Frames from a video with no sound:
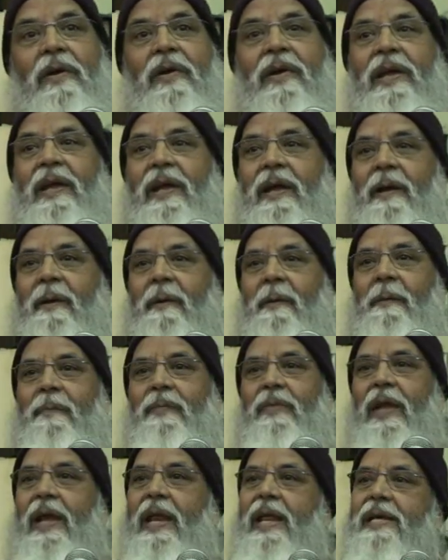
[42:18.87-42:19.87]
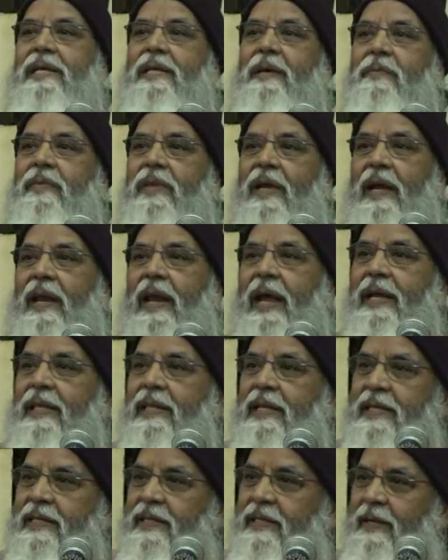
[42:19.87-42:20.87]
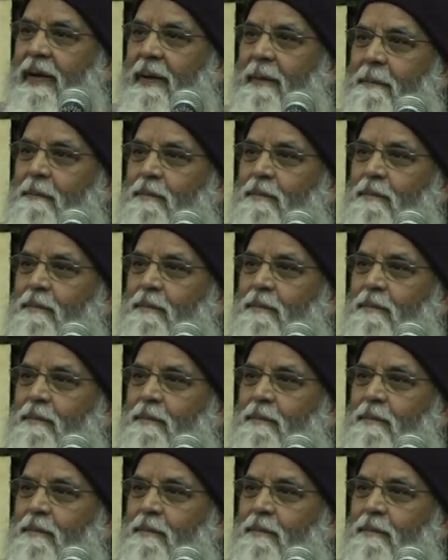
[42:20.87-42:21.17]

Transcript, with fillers: body. It is something like this.